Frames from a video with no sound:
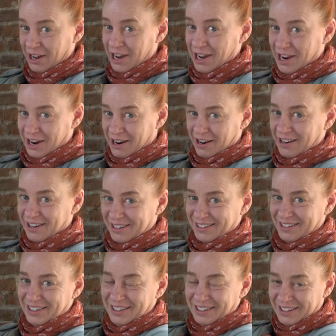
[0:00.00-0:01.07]
here.
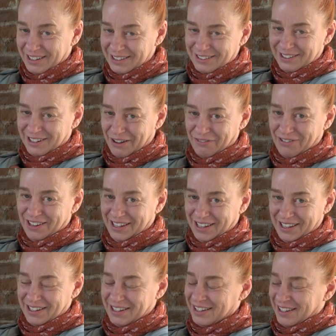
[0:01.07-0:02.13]
It's
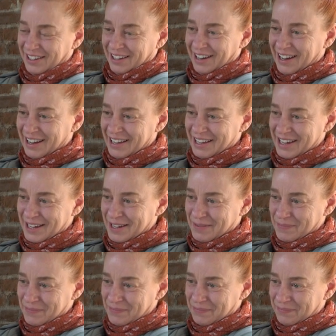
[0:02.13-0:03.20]
lovely. I
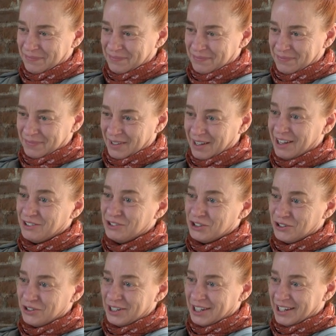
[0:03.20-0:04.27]
am
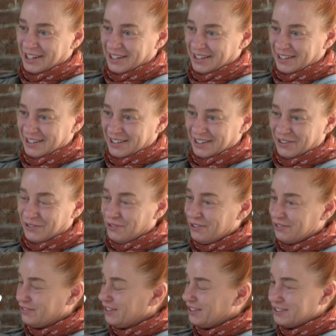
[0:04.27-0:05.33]
enjoying all
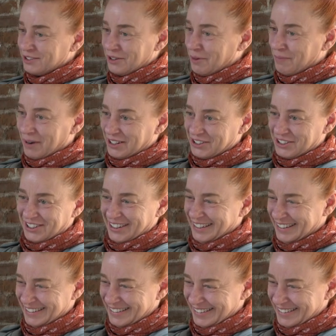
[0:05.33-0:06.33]
of this so much.